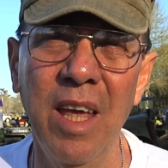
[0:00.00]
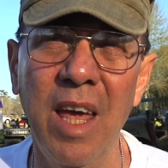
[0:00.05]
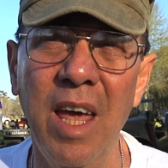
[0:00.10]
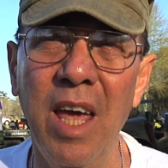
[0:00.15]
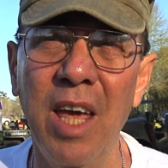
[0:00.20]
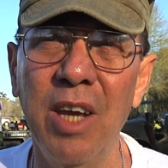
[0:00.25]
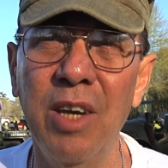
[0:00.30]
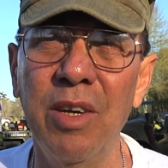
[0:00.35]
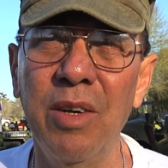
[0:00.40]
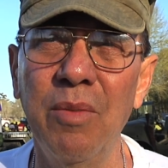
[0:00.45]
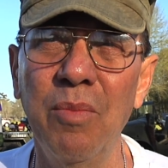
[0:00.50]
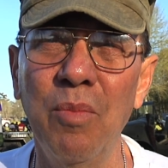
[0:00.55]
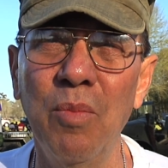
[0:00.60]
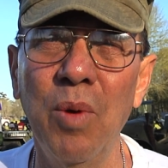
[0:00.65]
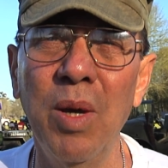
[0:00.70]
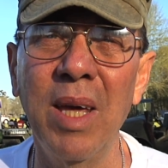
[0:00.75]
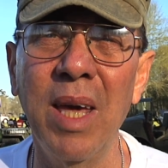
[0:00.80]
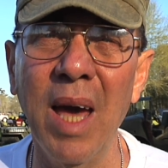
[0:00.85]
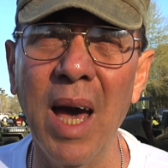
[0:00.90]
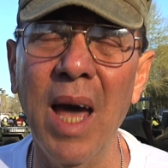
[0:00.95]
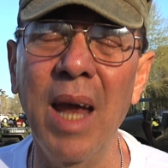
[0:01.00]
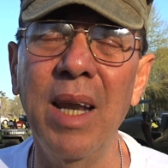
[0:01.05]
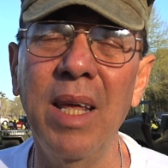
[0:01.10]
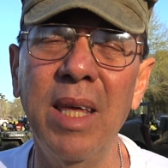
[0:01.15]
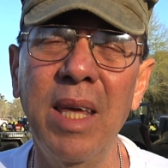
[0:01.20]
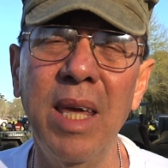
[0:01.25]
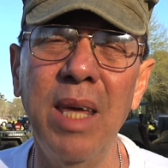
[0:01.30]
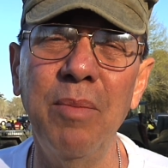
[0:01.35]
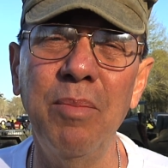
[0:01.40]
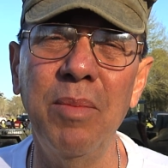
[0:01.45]
And we got to
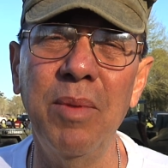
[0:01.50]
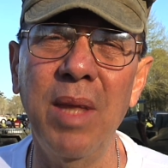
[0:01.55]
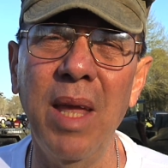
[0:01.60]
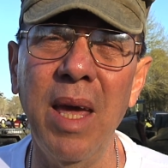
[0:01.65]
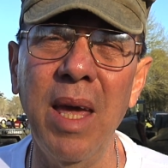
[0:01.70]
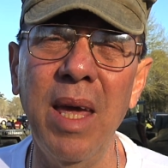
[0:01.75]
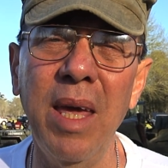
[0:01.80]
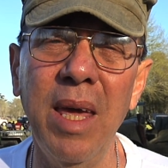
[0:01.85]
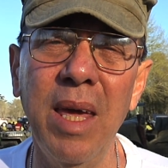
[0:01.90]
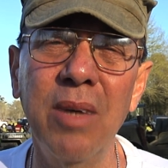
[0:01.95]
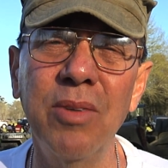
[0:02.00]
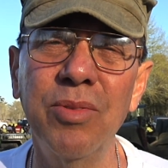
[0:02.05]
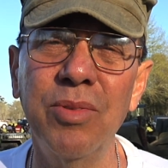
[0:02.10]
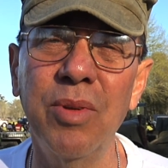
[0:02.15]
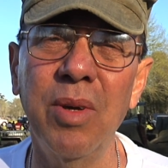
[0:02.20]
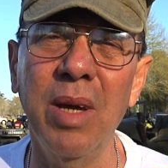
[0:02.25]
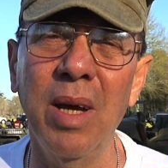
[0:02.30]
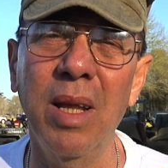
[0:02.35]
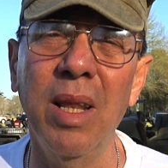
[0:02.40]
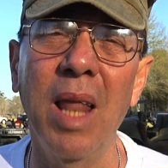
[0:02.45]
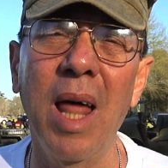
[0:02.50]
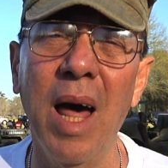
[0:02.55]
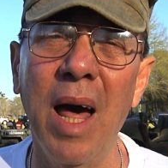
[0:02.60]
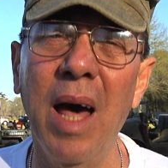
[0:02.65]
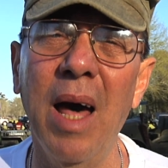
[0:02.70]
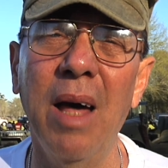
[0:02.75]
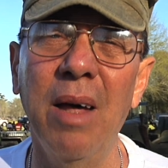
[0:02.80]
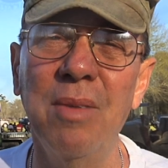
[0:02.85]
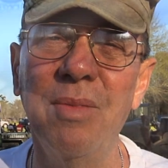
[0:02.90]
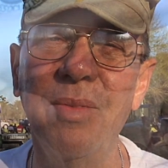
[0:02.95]
keep their history alive.